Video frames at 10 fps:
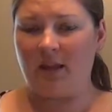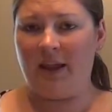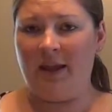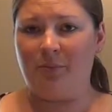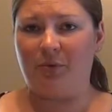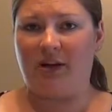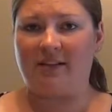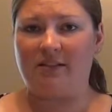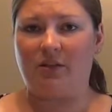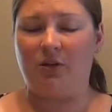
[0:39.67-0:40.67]
And
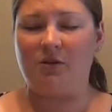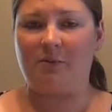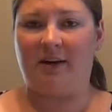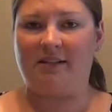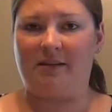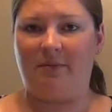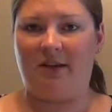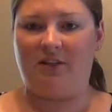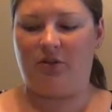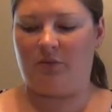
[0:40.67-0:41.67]
close
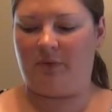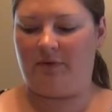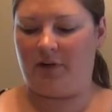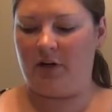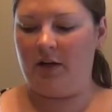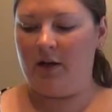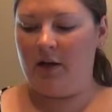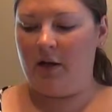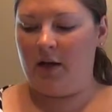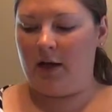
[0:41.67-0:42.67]
proximity to the river
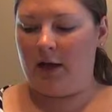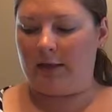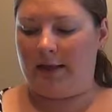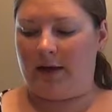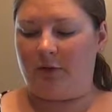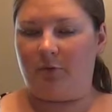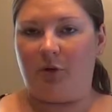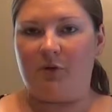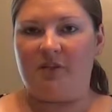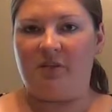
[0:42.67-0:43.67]
allowed
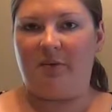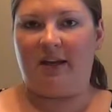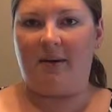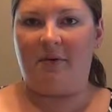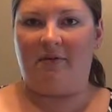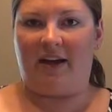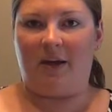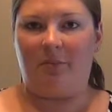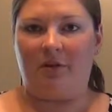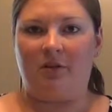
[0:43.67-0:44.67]
boats to become a
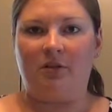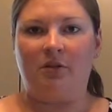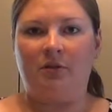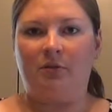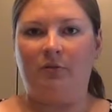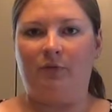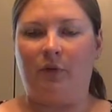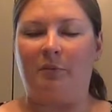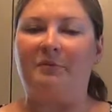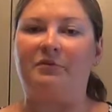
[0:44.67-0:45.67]
viable
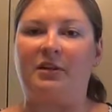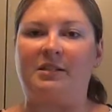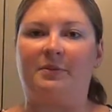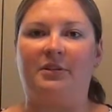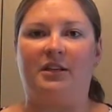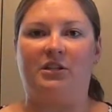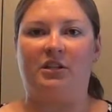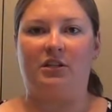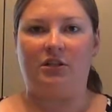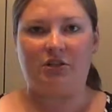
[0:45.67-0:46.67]
form of
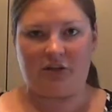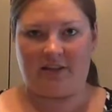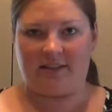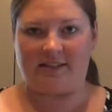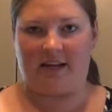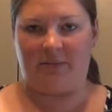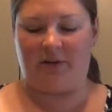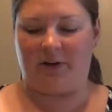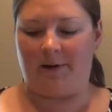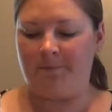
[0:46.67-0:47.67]
transportation during this time
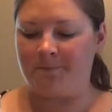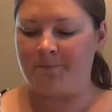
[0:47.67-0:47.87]
period.